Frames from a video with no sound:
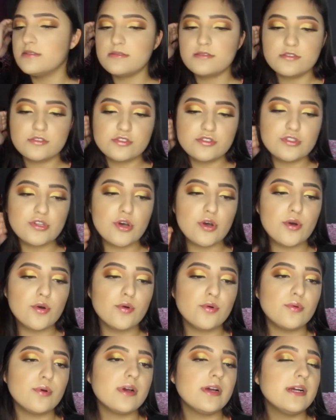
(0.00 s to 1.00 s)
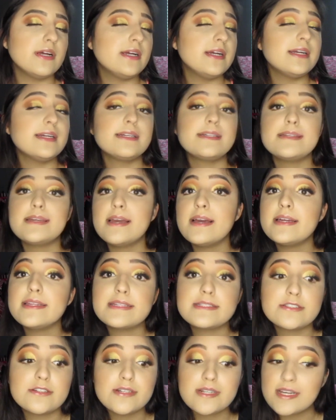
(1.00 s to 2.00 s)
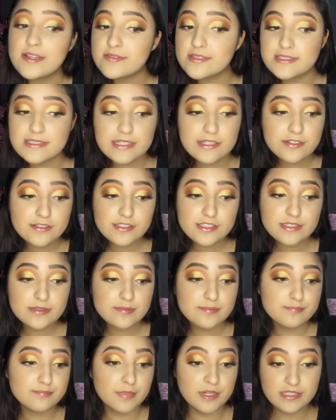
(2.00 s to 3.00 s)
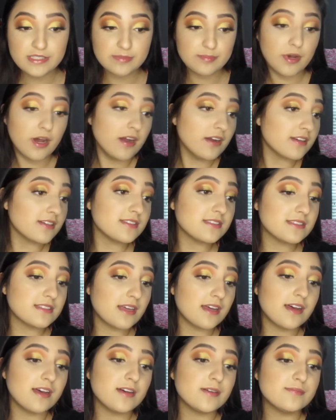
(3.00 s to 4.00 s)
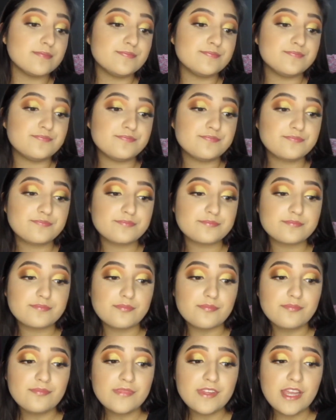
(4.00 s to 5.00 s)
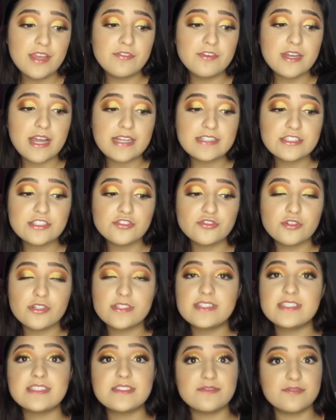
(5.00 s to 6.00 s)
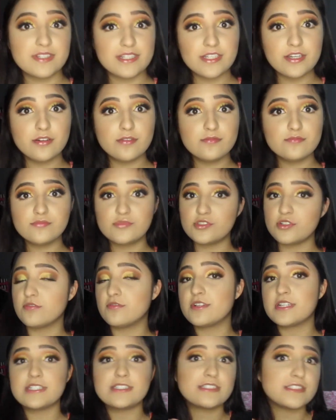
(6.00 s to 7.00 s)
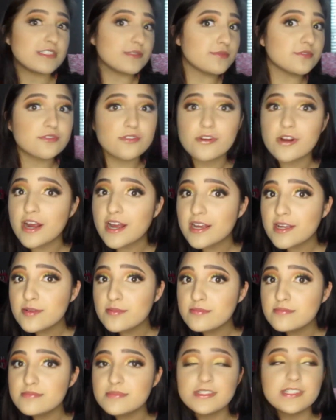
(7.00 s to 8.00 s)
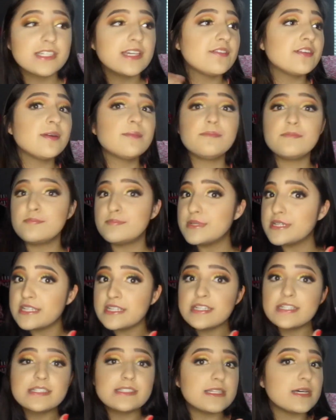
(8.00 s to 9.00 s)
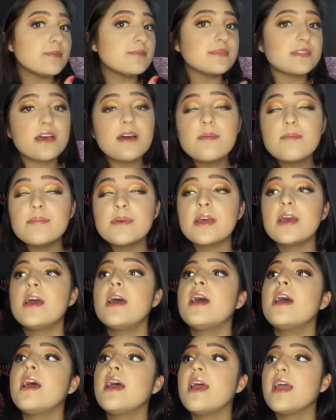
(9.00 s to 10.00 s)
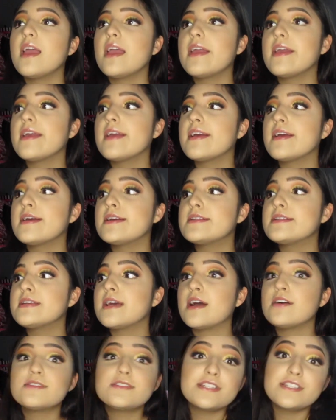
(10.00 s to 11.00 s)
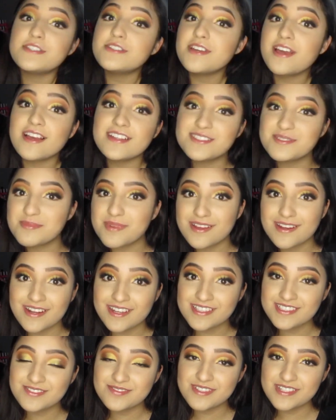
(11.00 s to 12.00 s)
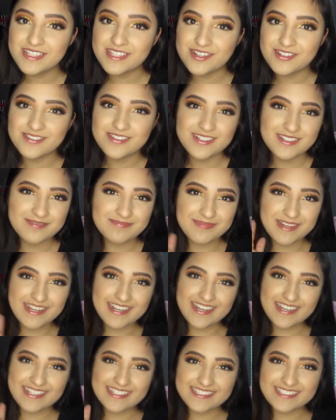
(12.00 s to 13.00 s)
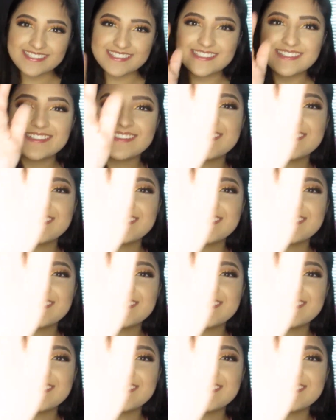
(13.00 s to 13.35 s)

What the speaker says: So yeah, that's all I have to say on this month's box. If you guys enjoyed this video, don't forget to subscribe, give it a big thumbs up, and I'll see you guys in my next video. Bye guys.